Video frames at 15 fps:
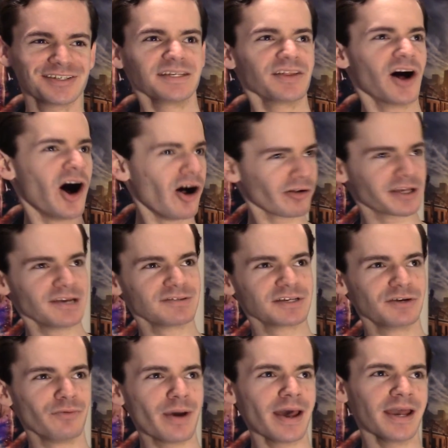See, the Hulk gives it
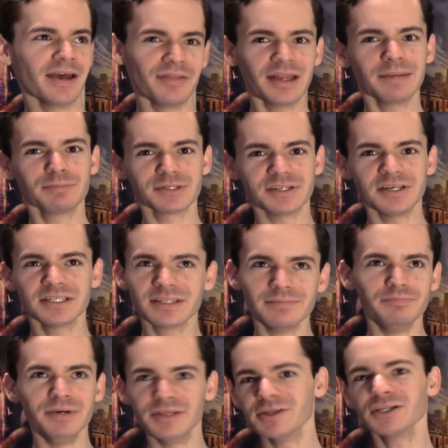away, and then he proceeds to
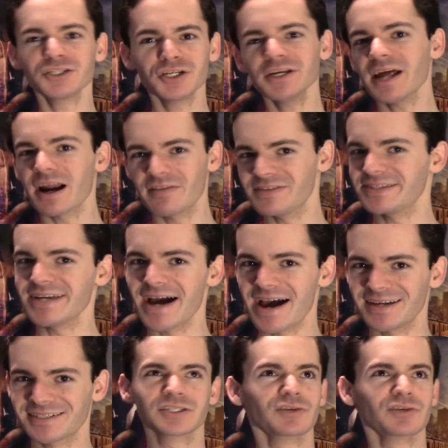beat the shit out of these guys.